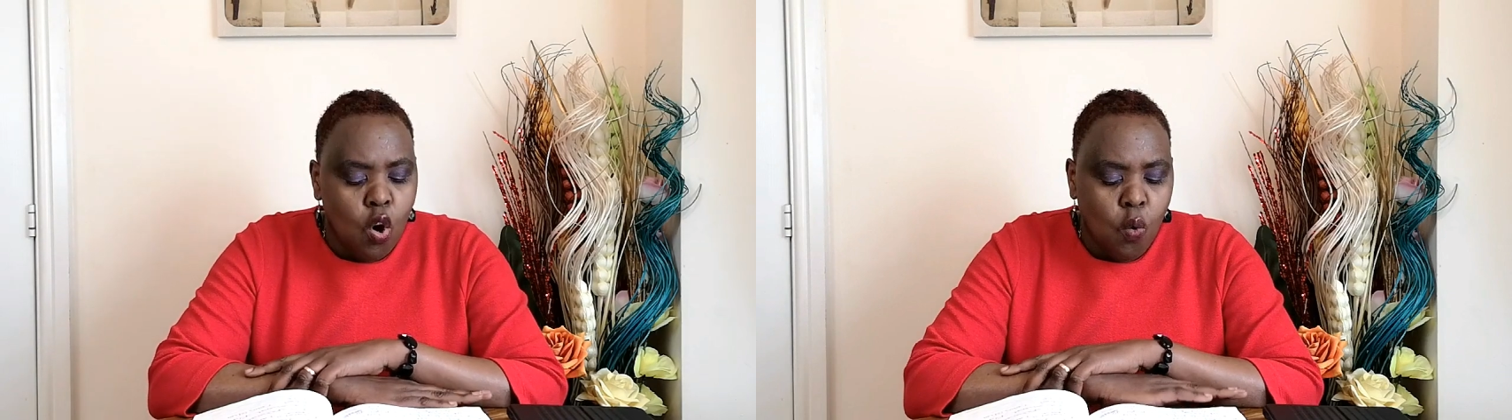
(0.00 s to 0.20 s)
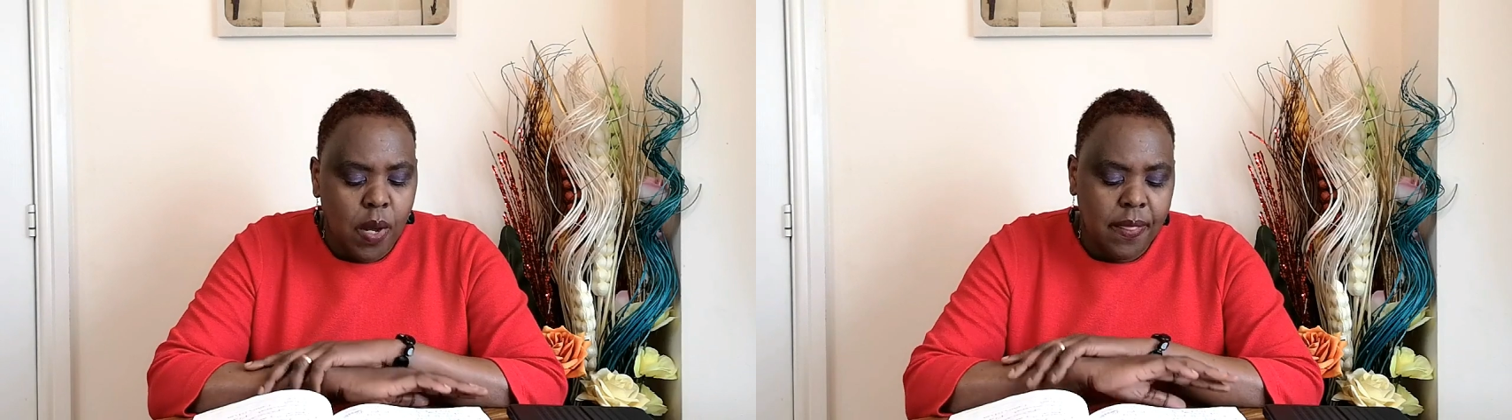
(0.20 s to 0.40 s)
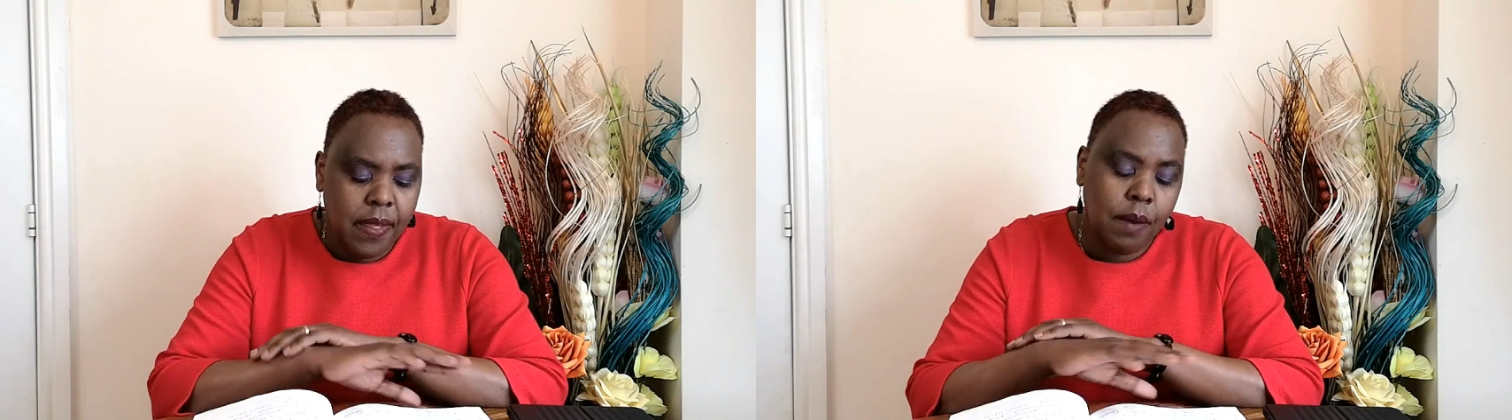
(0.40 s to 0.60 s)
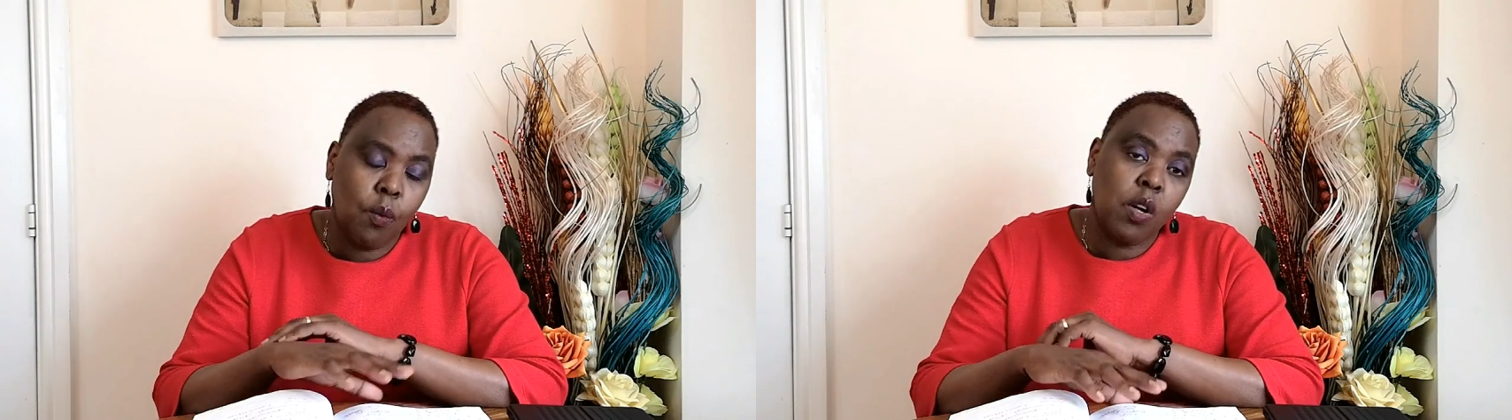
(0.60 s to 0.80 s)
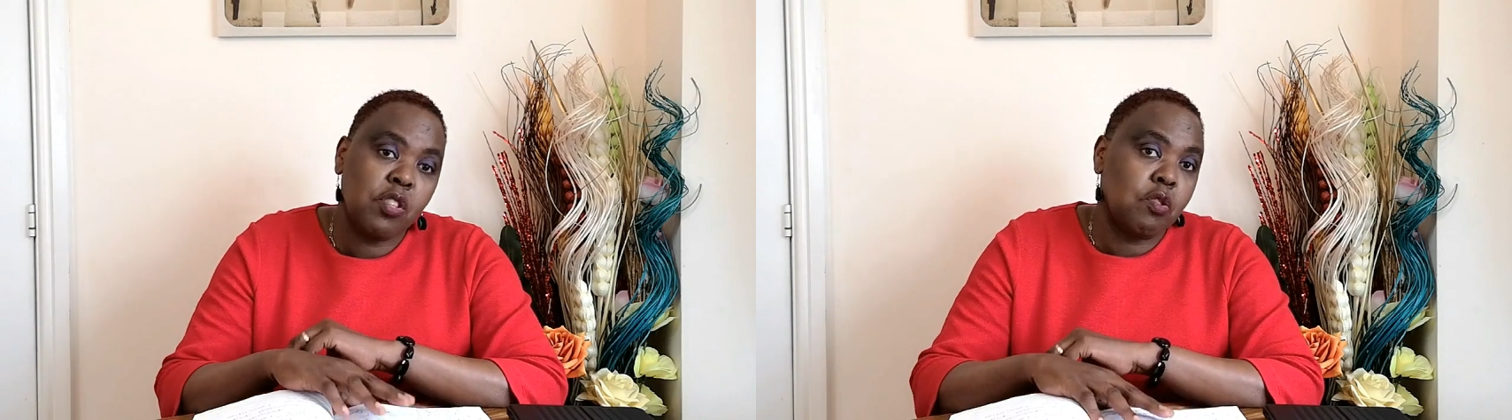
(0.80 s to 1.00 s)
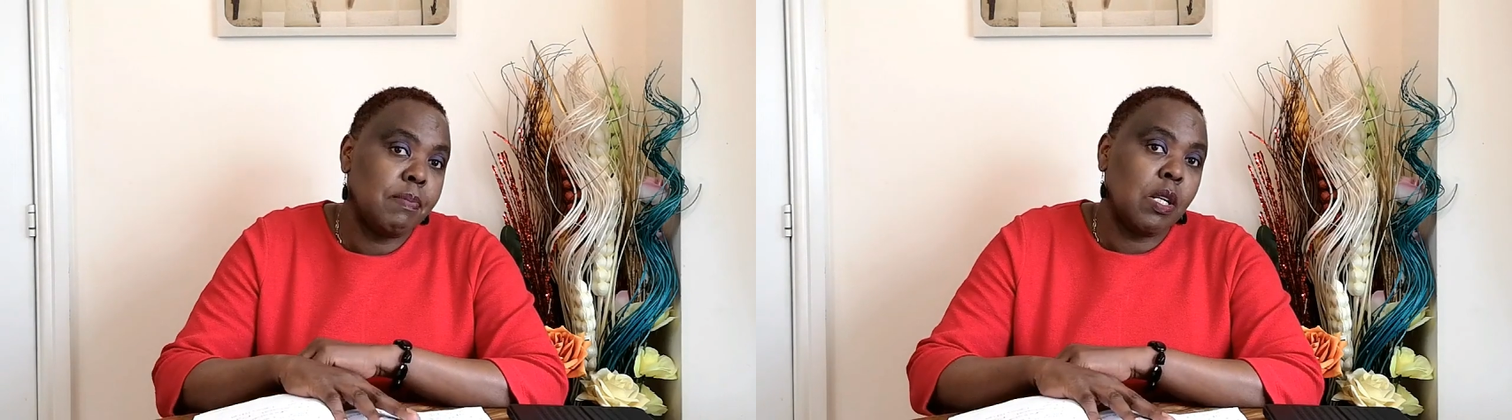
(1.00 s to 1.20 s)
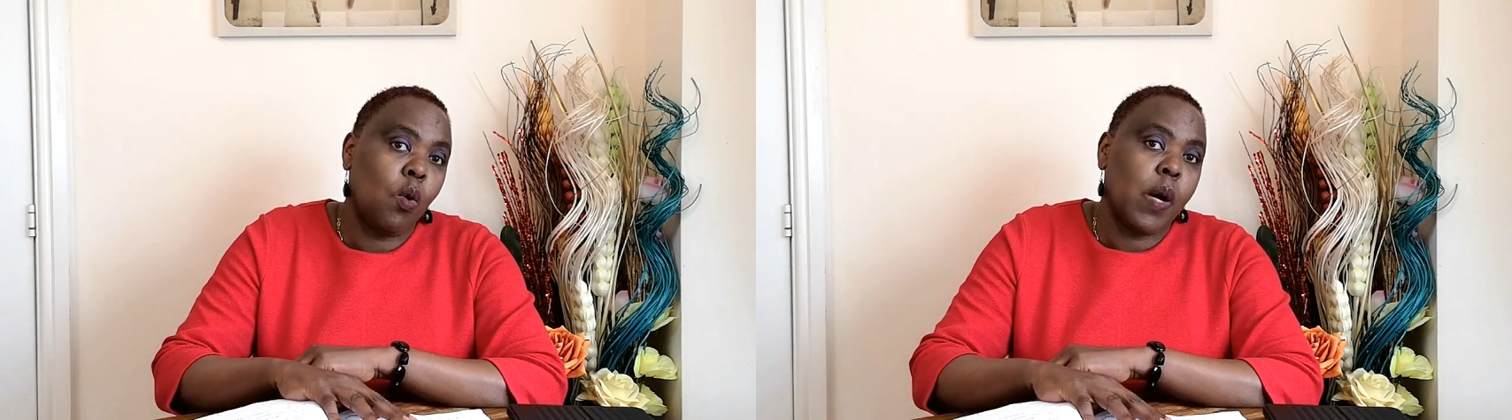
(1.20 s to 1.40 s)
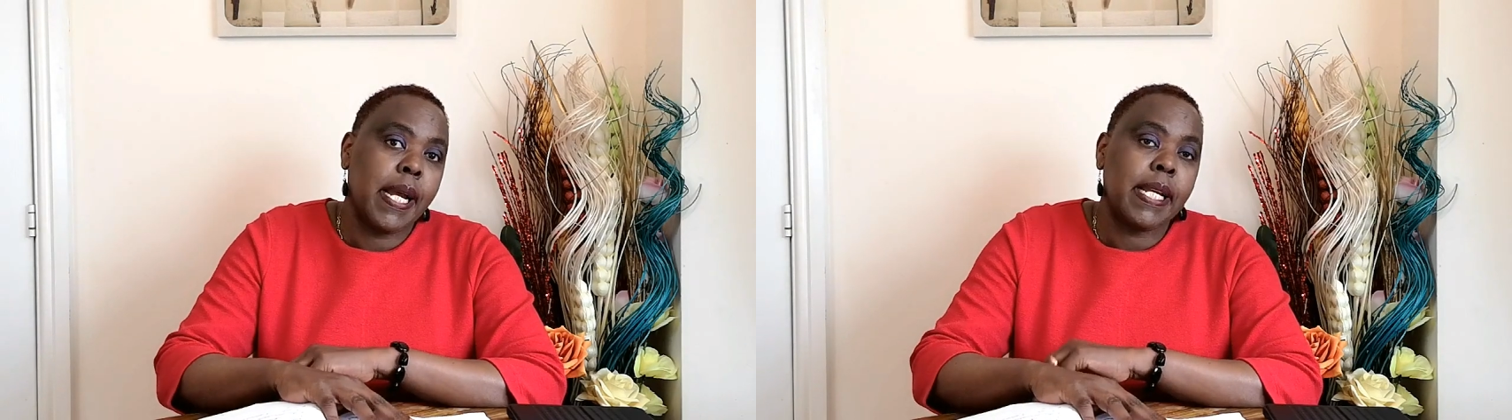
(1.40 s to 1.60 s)
when they want to be
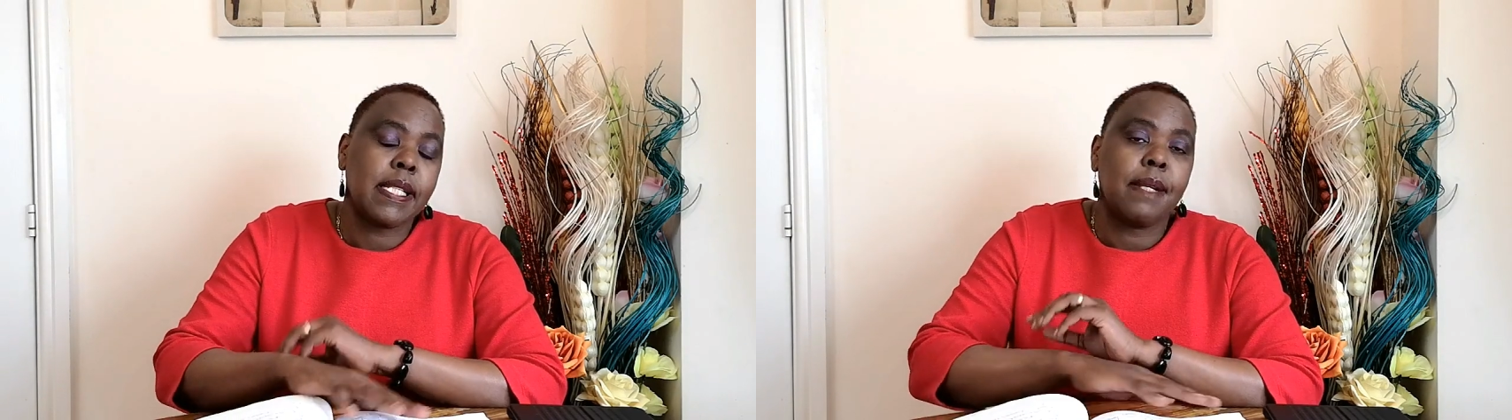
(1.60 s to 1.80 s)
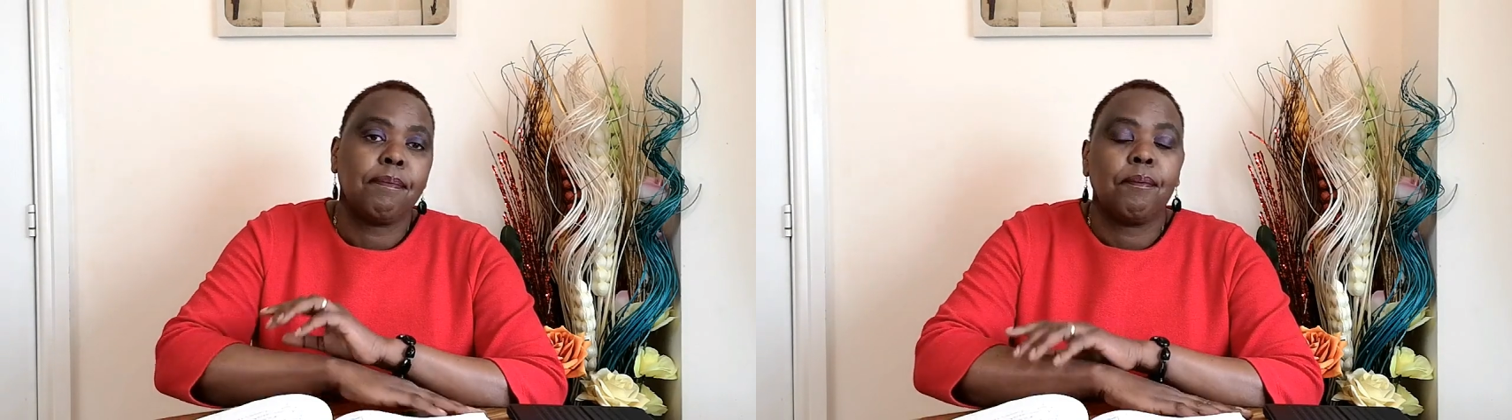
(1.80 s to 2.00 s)
quiet.